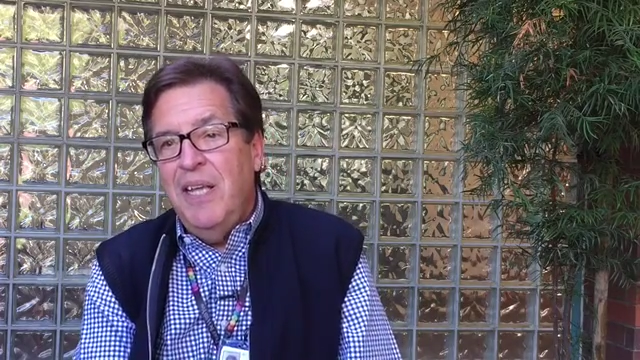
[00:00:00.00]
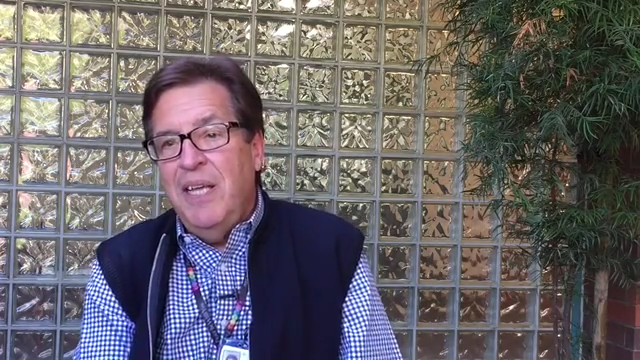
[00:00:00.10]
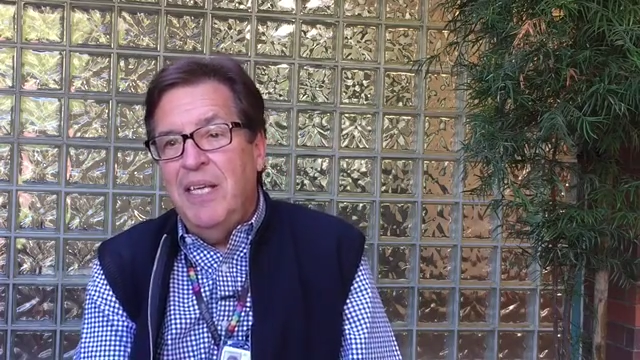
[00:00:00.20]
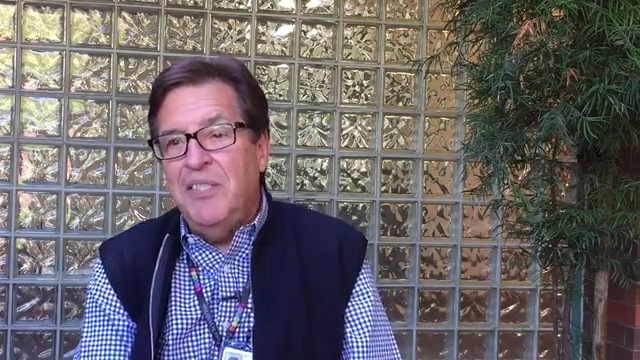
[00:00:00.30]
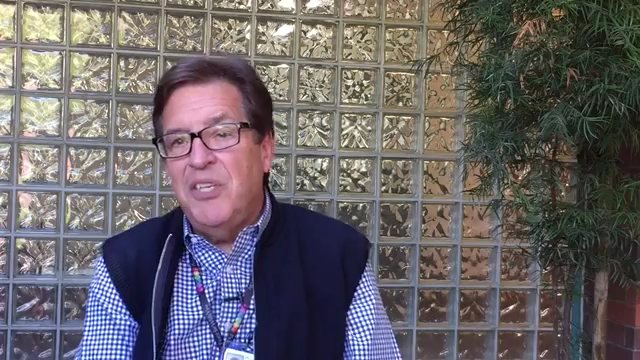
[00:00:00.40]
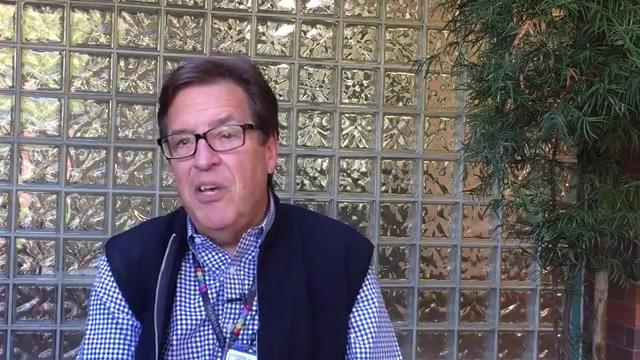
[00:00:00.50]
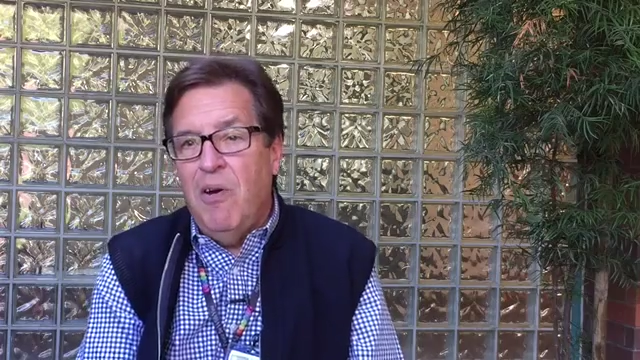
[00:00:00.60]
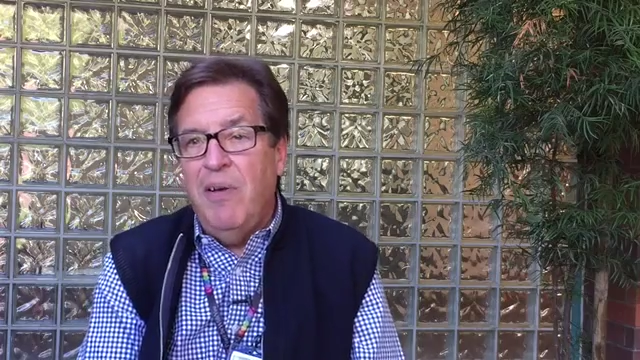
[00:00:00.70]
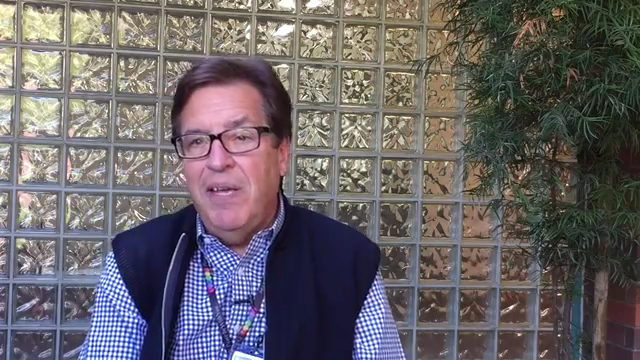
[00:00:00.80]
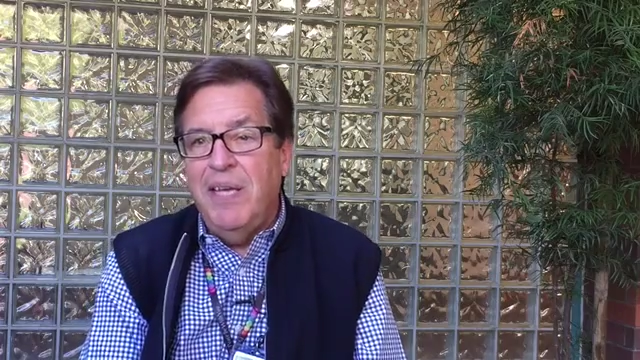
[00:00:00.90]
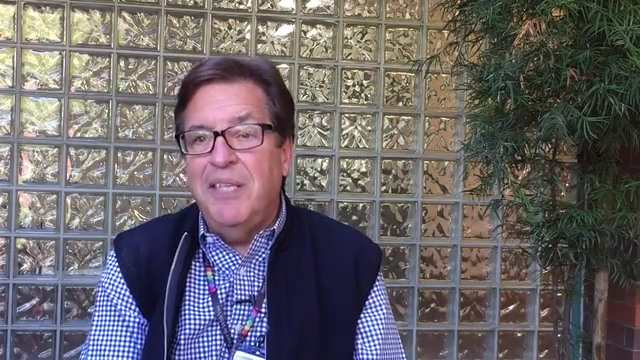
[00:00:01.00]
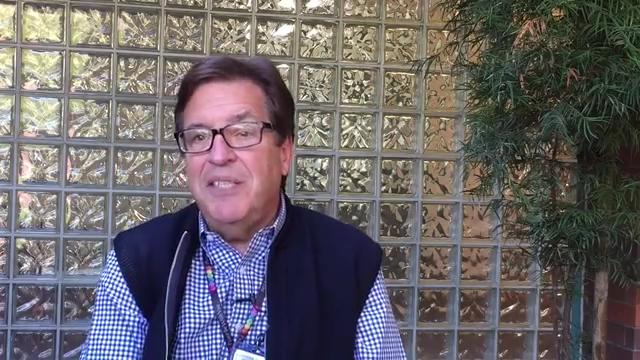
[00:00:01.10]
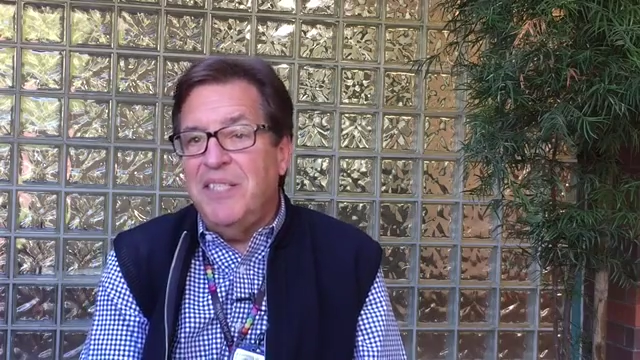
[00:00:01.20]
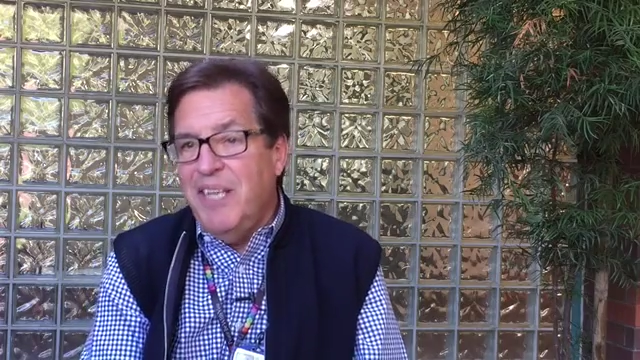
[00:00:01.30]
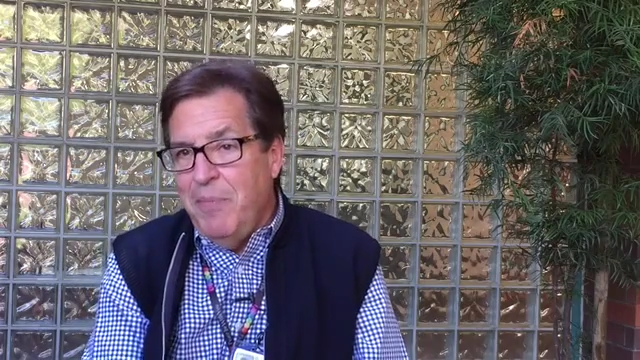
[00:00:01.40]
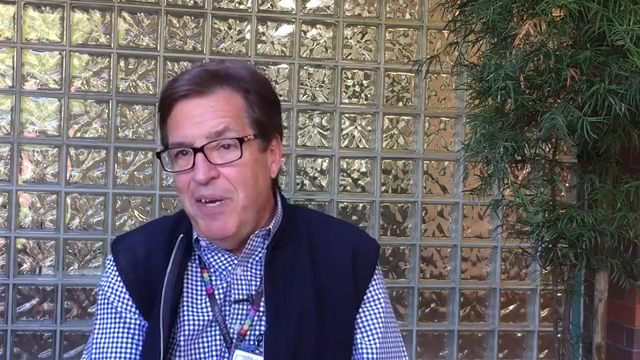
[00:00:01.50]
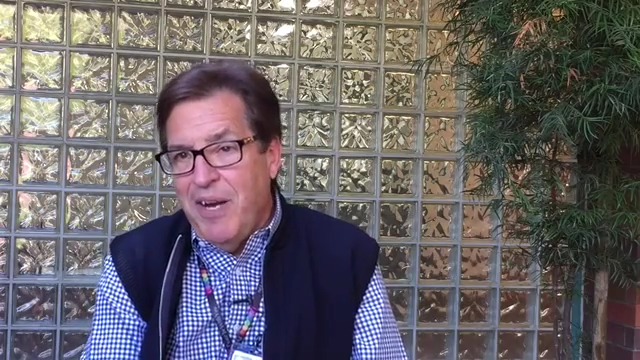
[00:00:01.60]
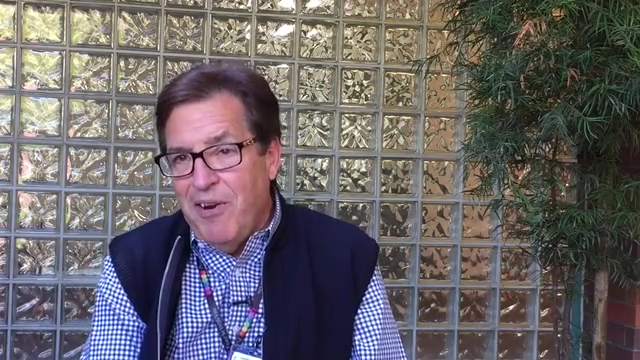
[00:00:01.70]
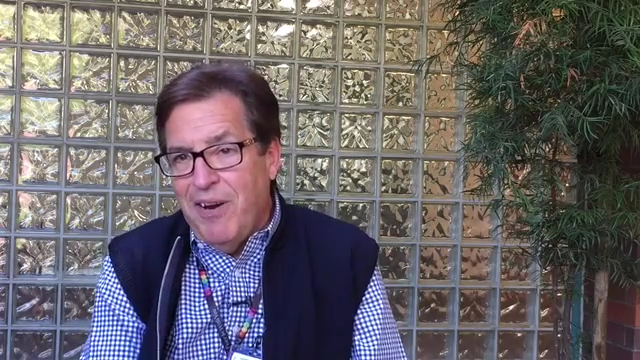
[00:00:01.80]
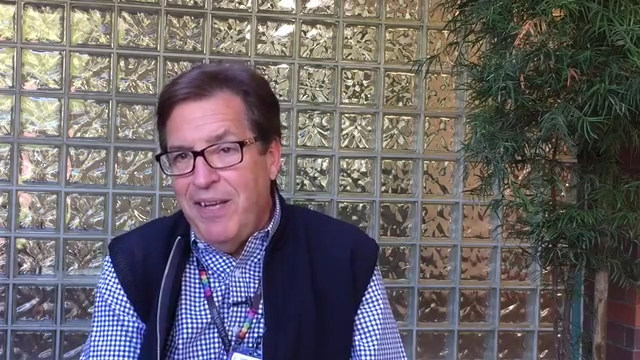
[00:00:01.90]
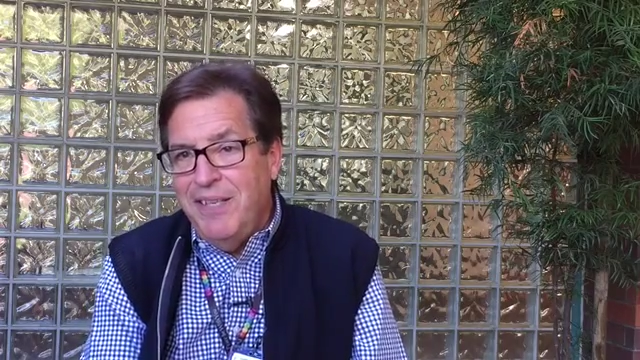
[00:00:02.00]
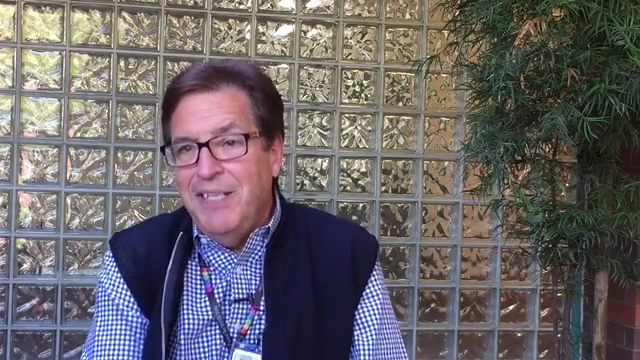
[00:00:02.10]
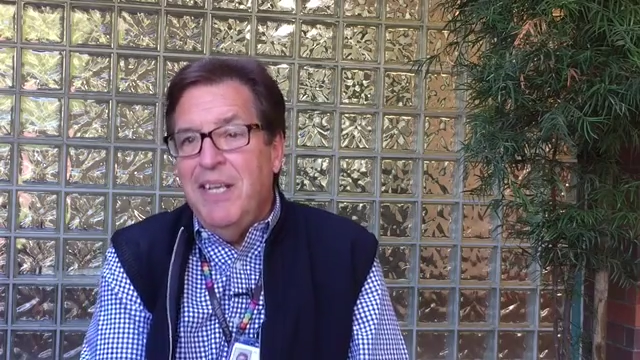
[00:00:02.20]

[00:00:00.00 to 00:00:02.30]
into going into seminary